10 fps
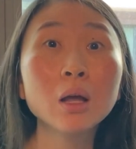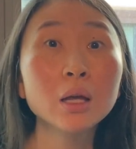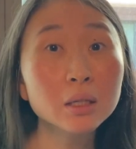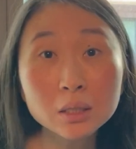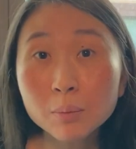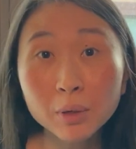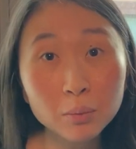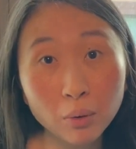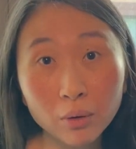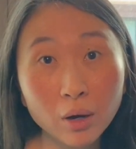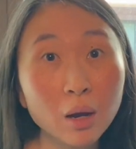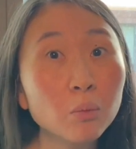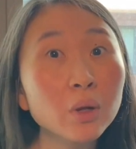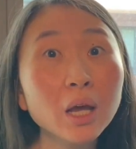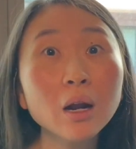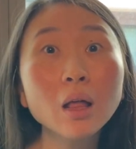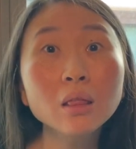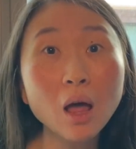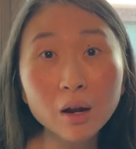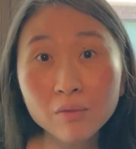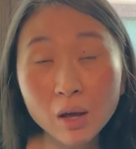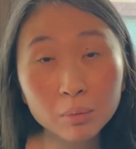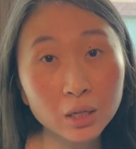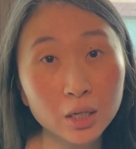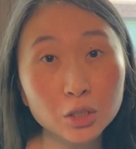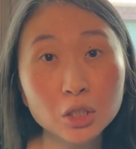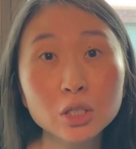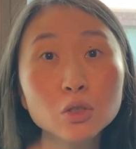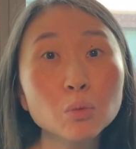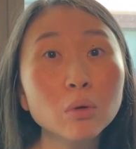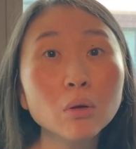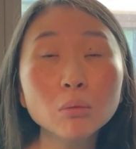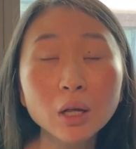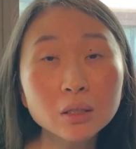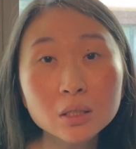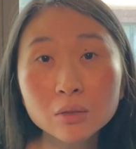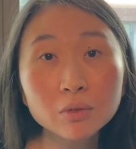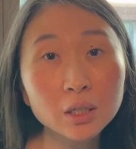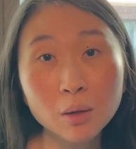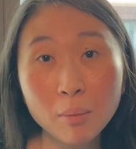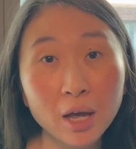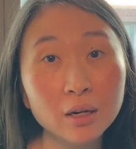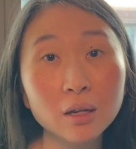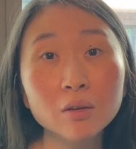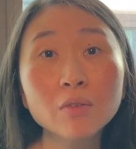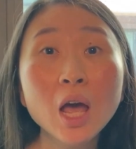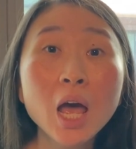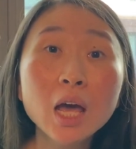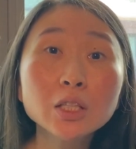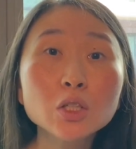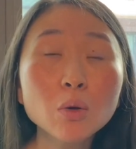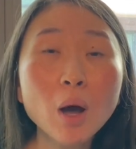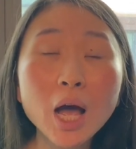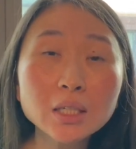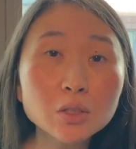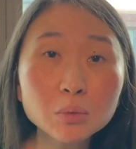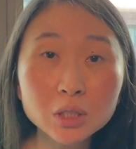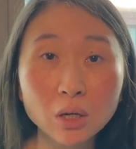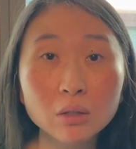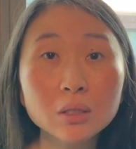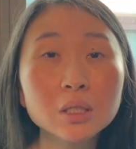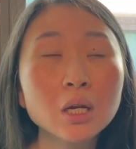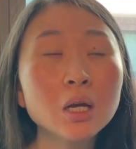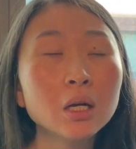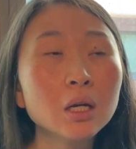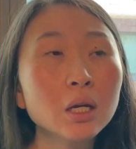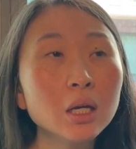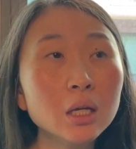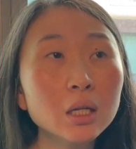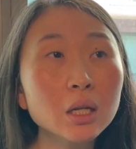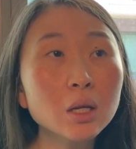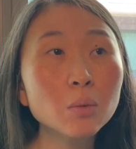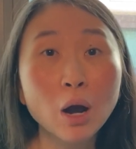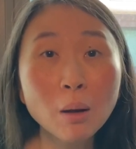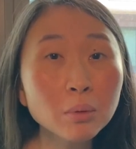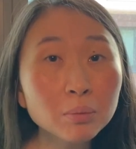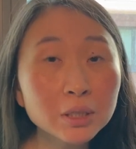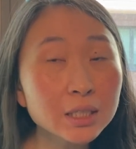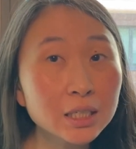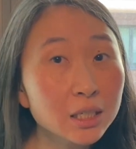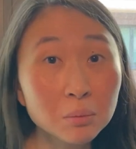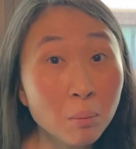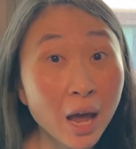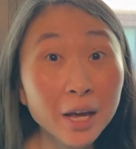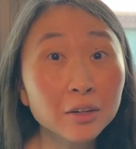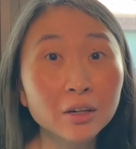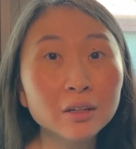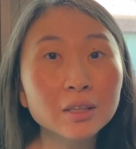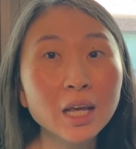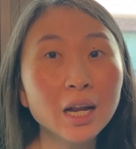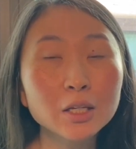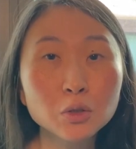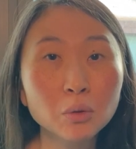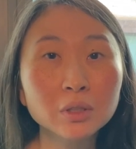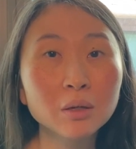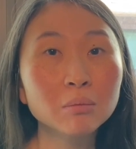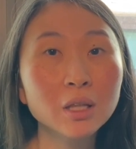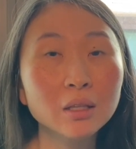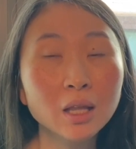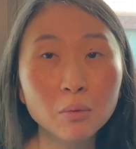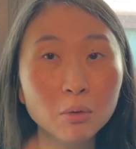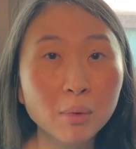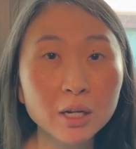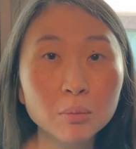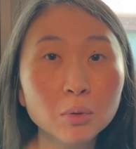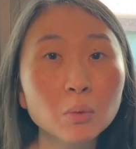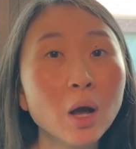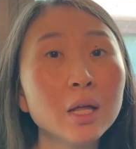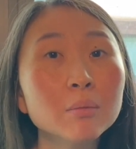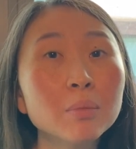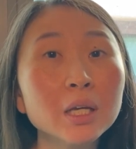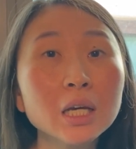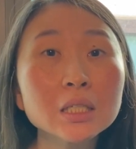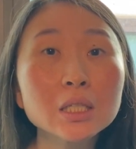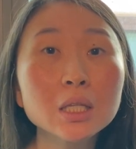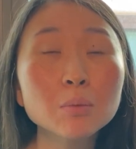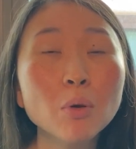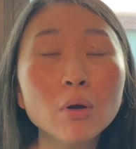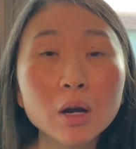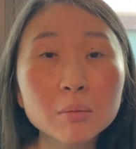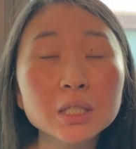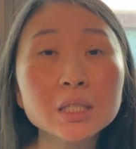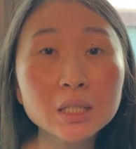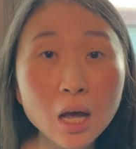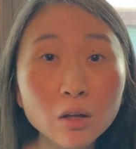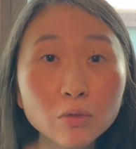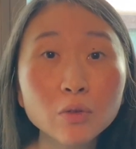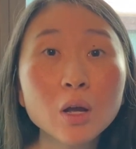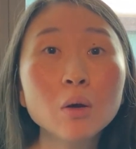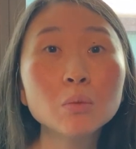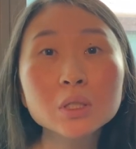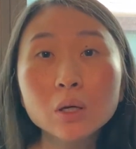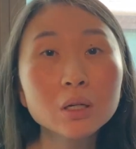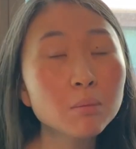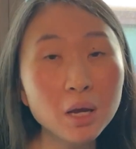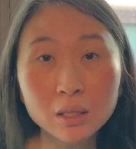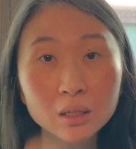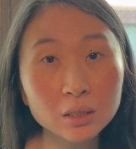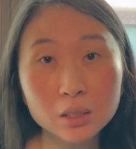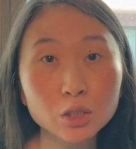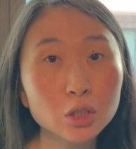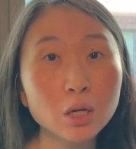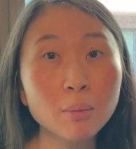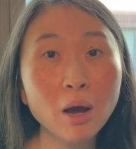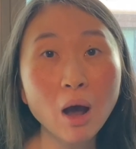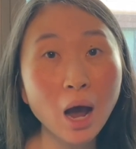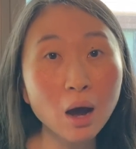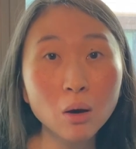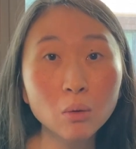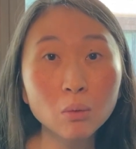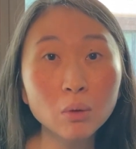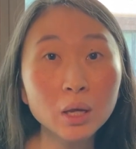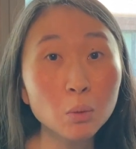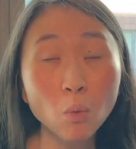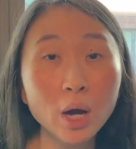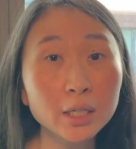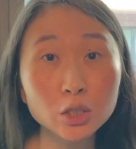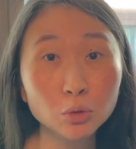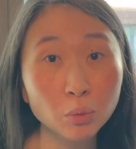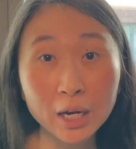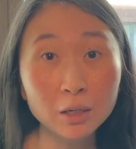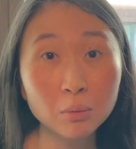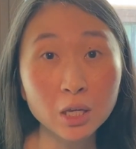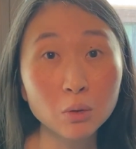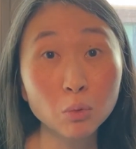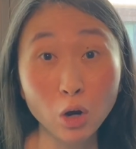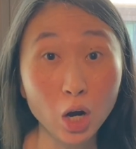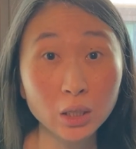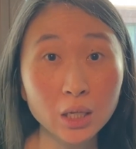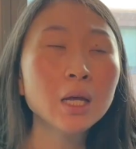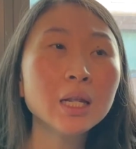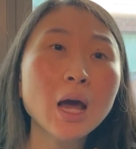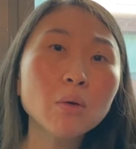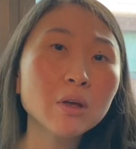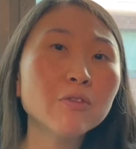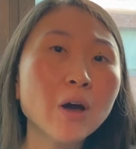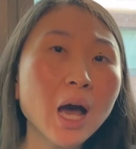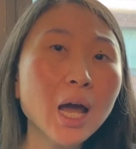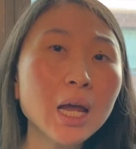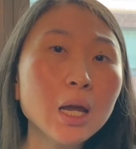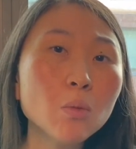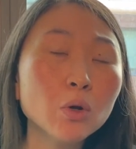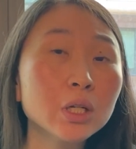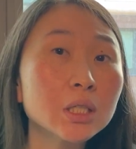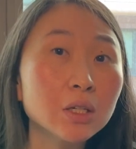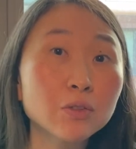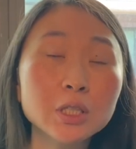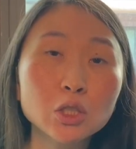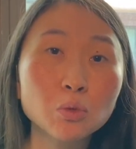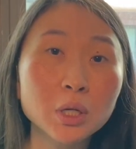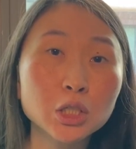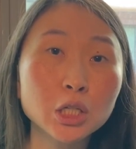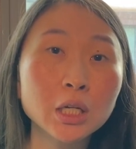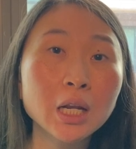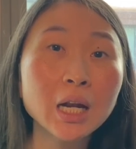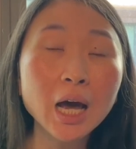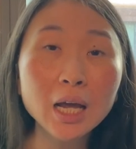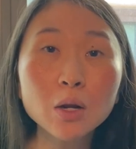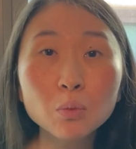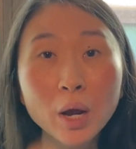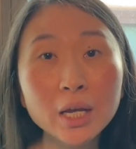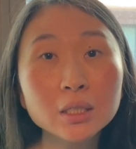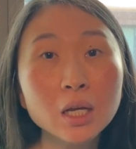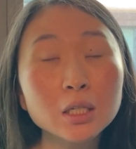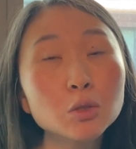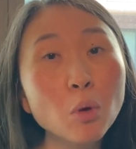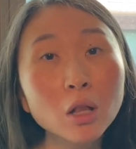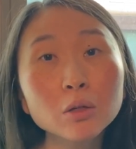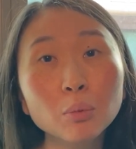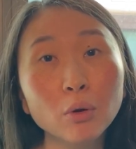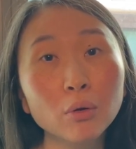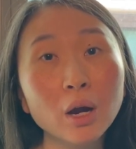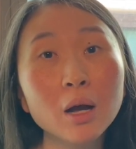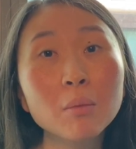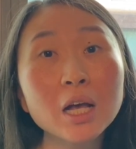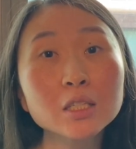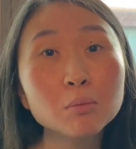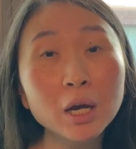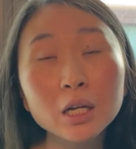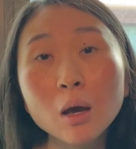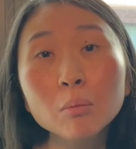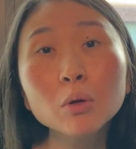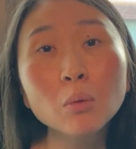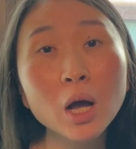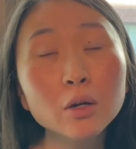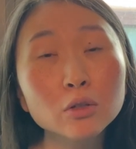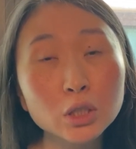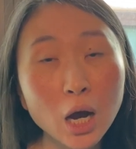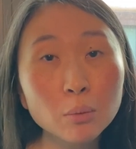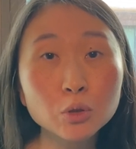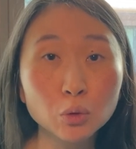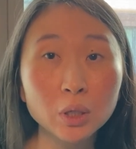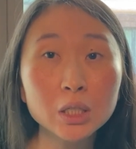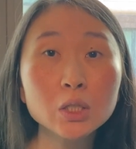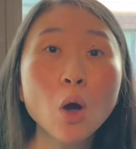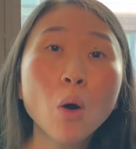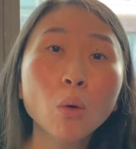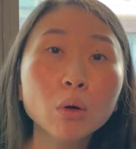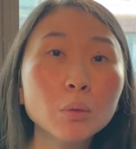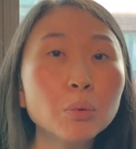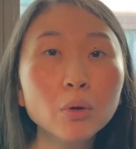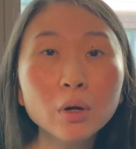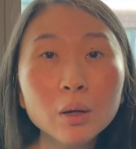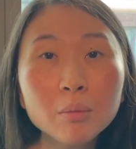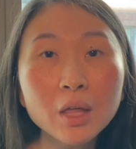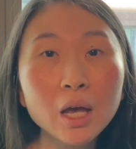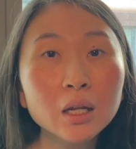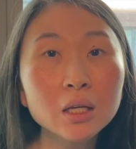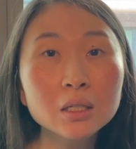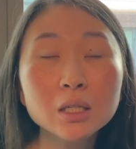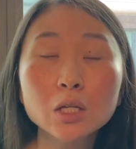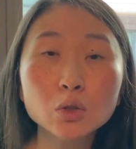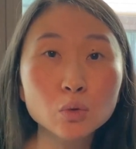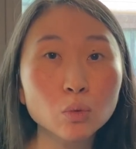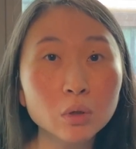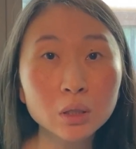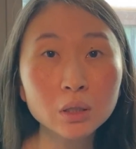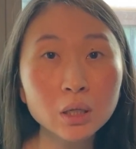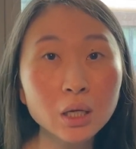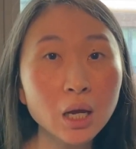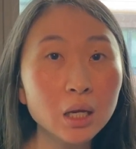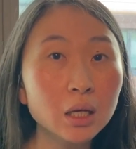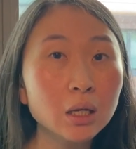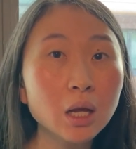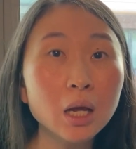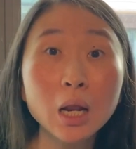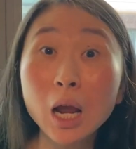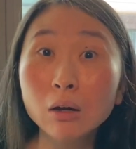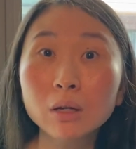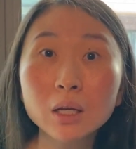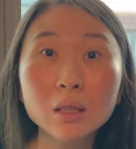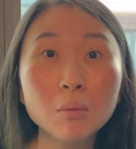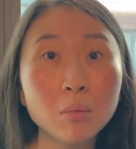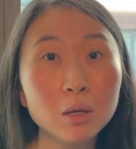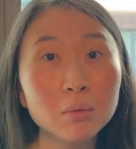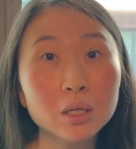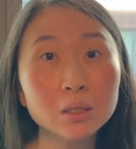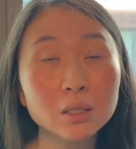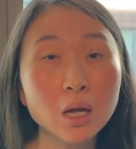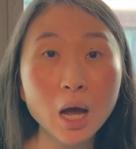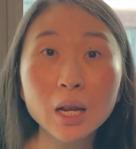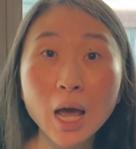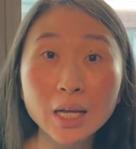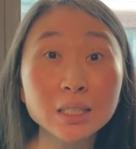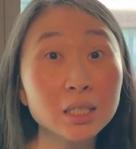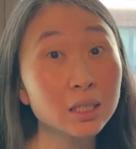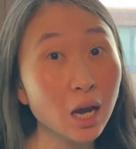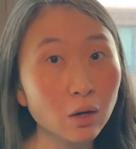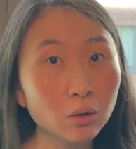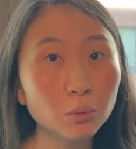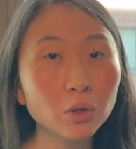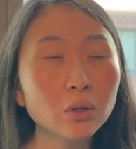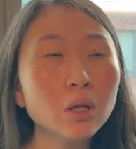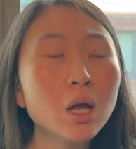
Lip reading: is a big program. We get a lot of applications. We're relatively competitive. And so as a result, it probably didn't matter that I told them that they were my number one, because the program itself was going to make the decision about how it wanted to rank me regardless. Now, if I were in a different situation I had ranked a smaller program as my number one or top choice, or a program that is historically in an area that maybe is not as desirable,